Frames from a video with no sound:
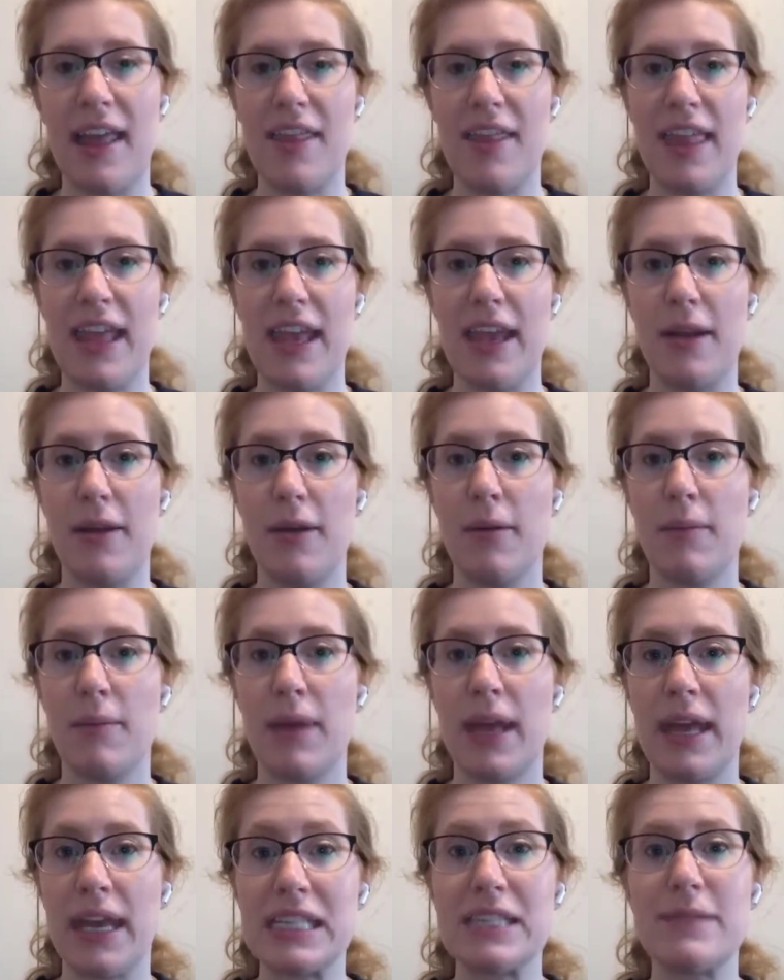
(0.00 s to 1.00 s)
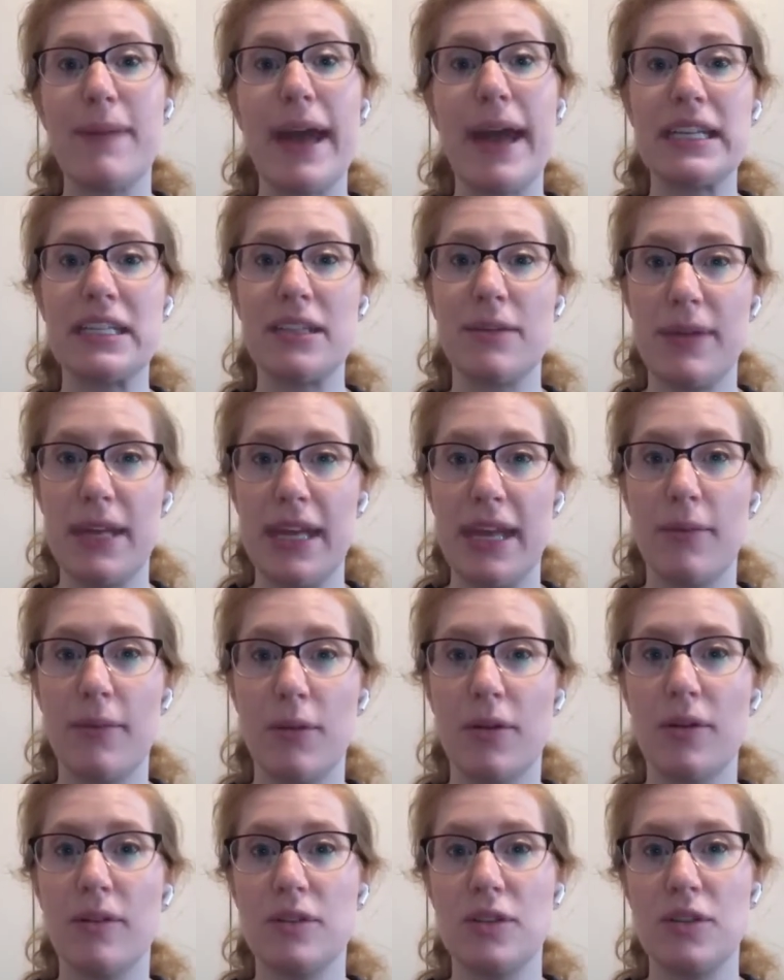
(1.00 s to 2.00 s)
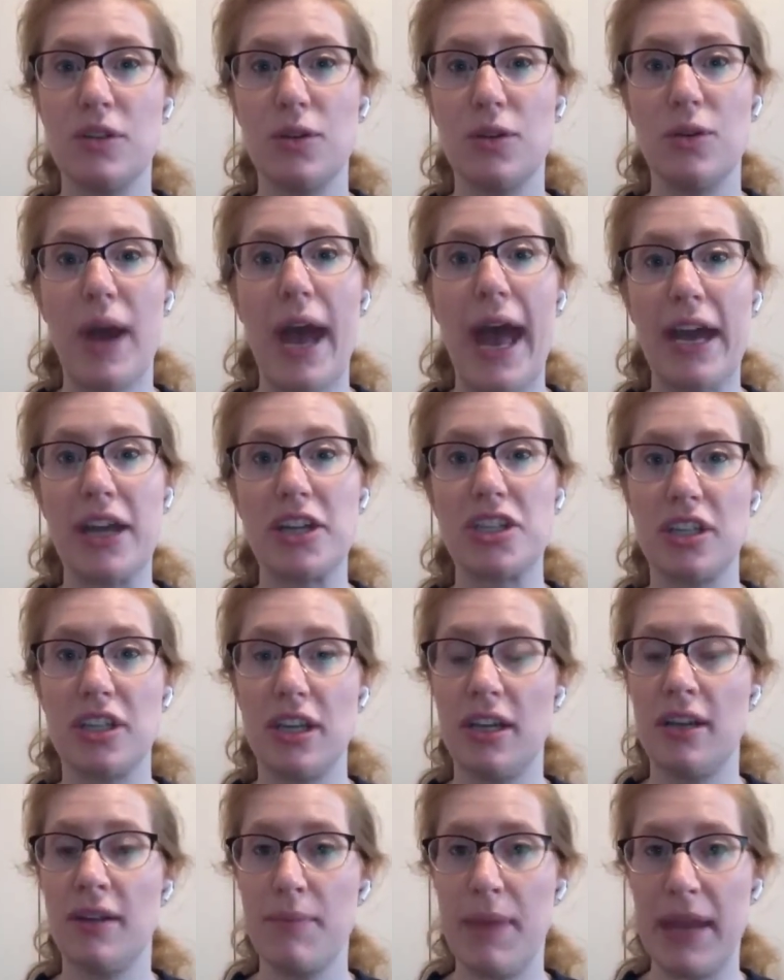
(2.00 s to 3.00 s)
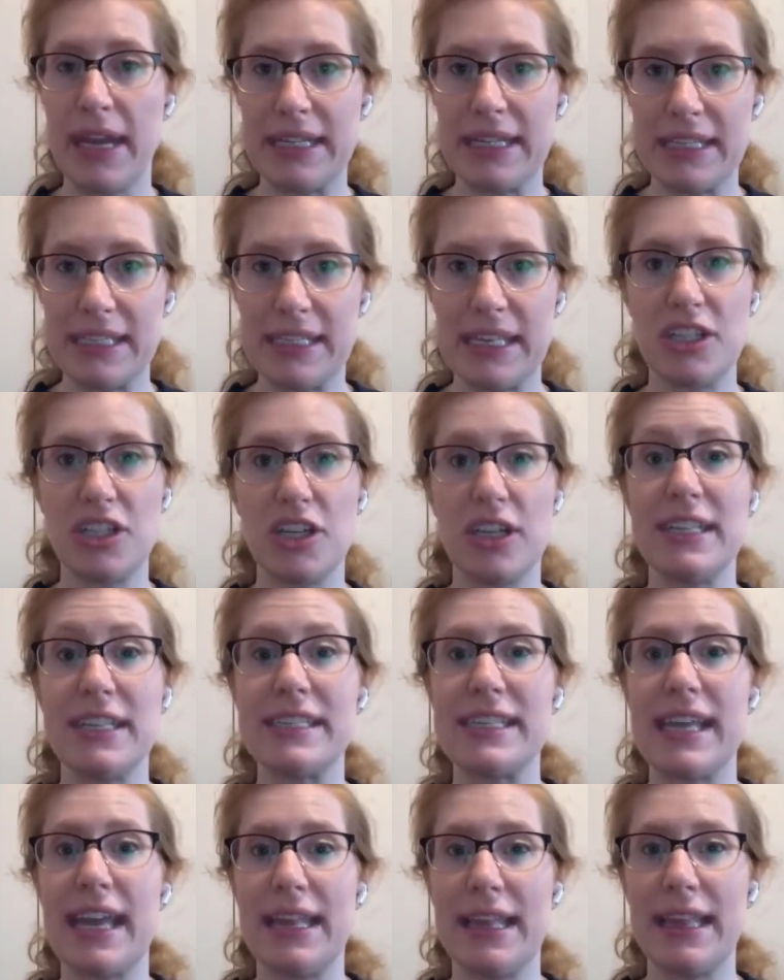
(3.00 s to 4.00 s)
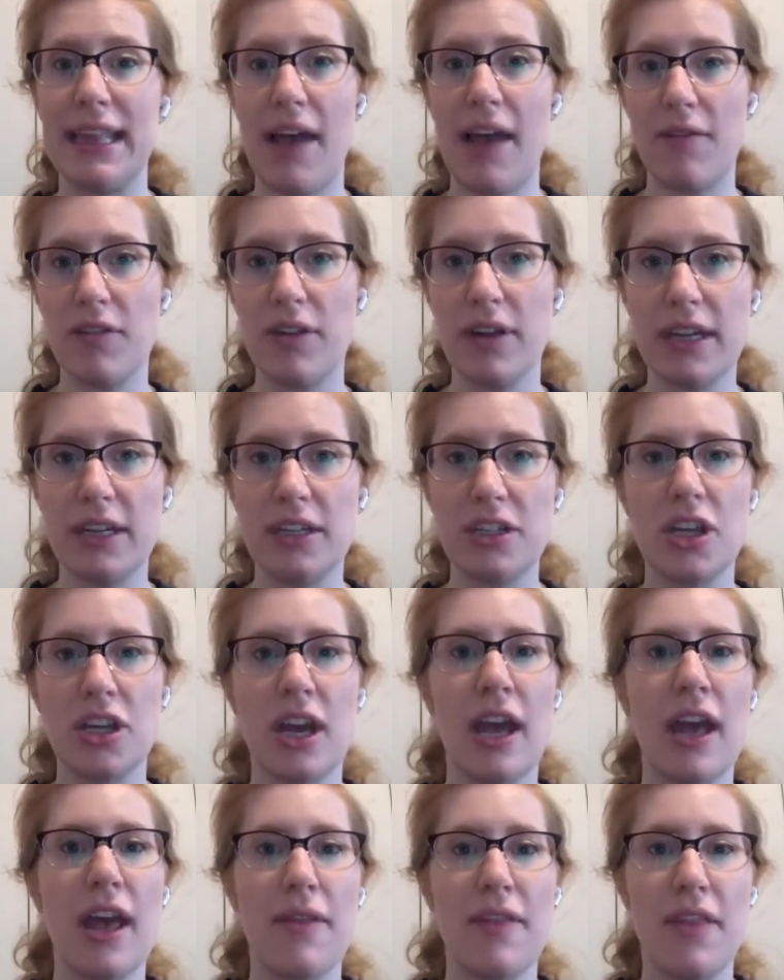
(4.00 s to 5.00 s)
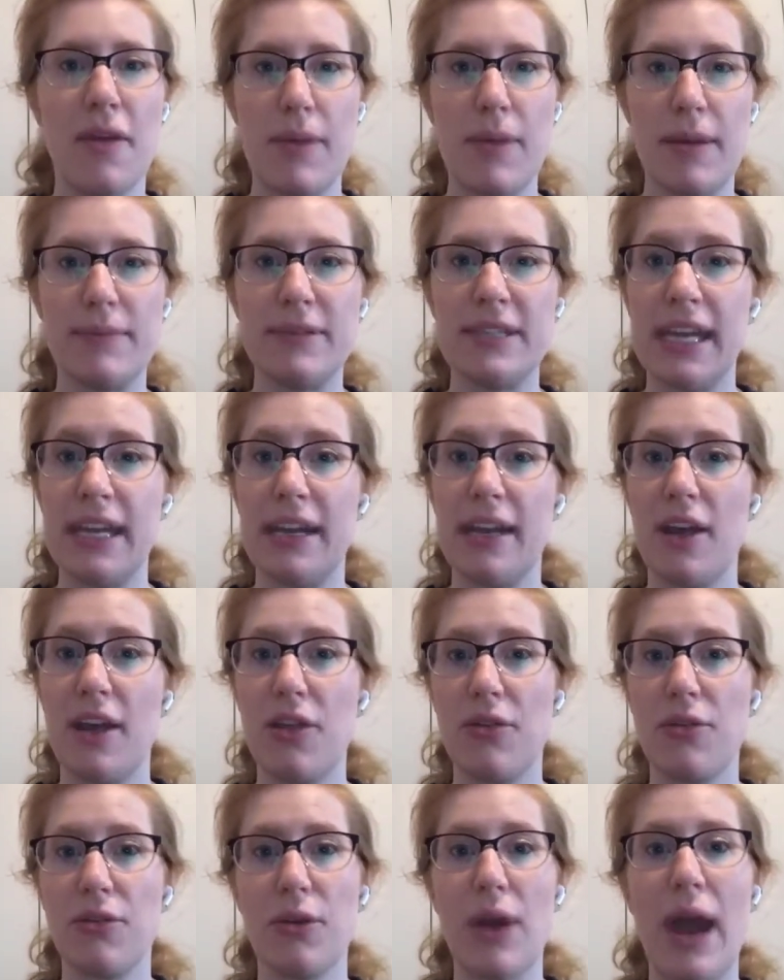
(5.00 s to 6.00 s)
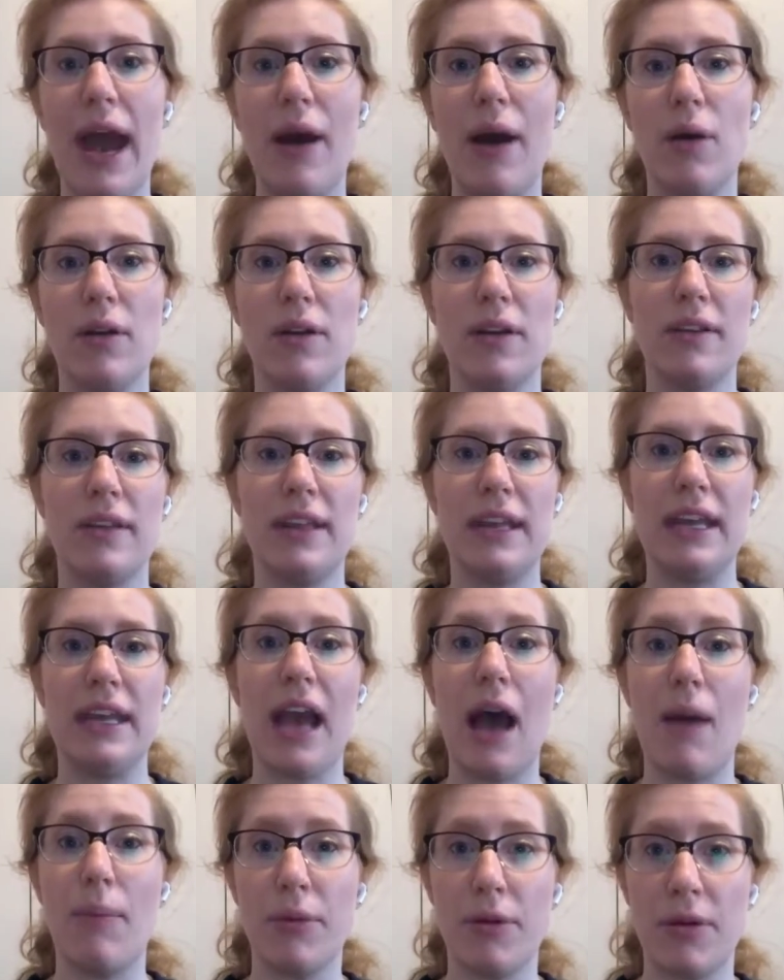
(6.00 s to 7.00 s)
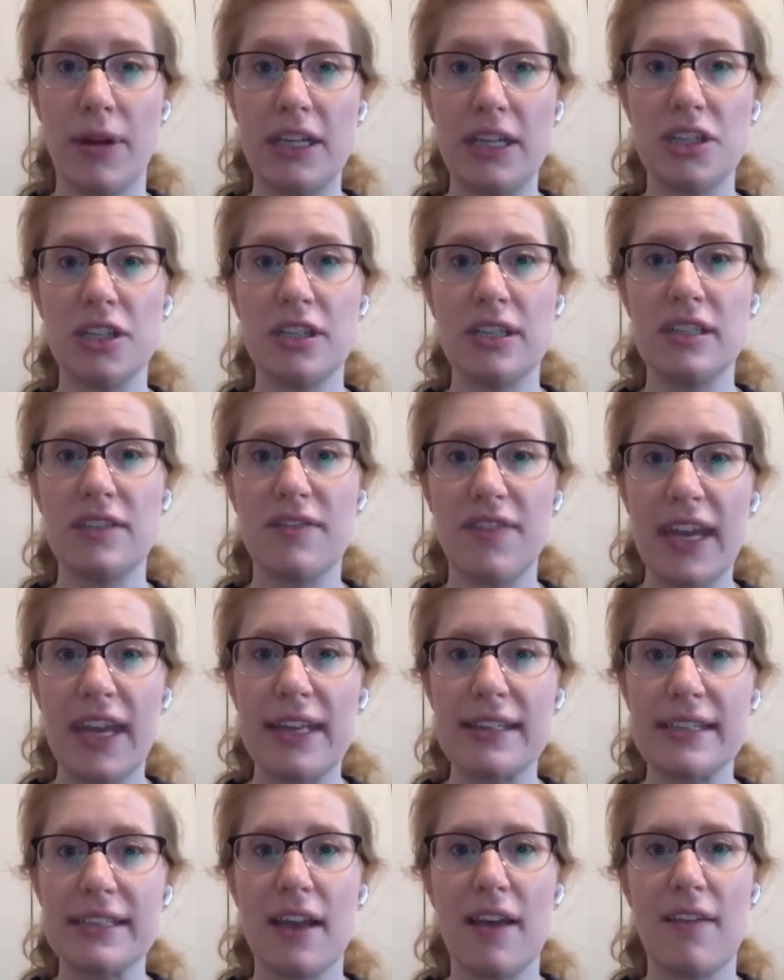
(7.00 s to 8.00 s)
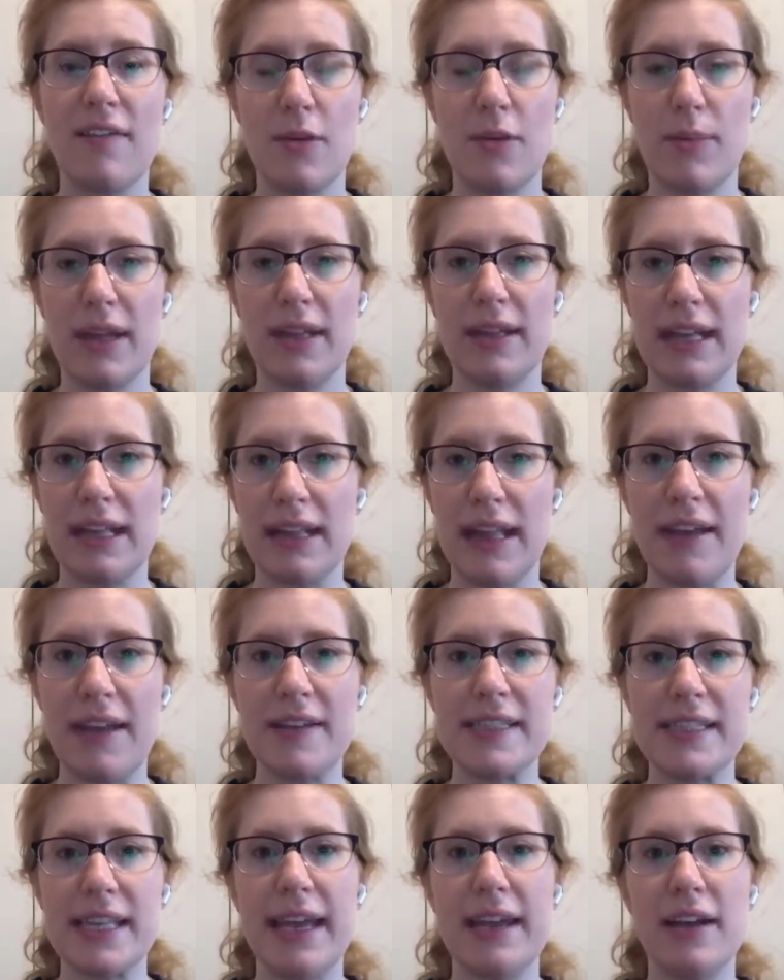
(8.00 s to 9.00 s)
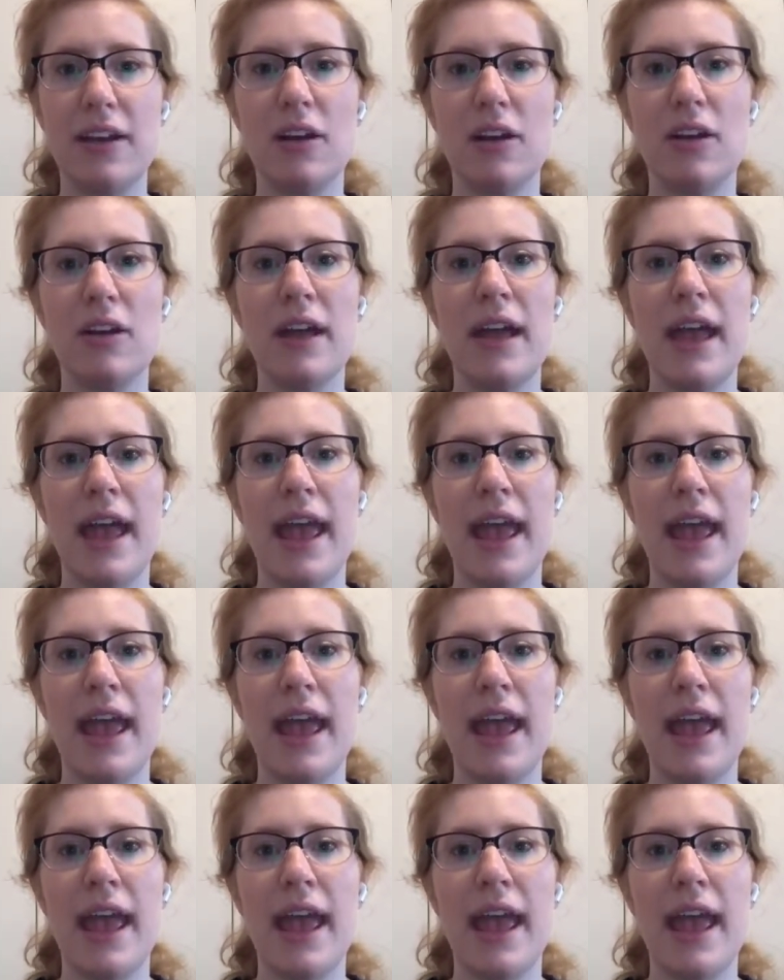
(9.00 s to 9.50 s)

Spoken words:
They expect to be able to actually make decisions and leverage the BIM data throughout the operations phase of the building life cycle.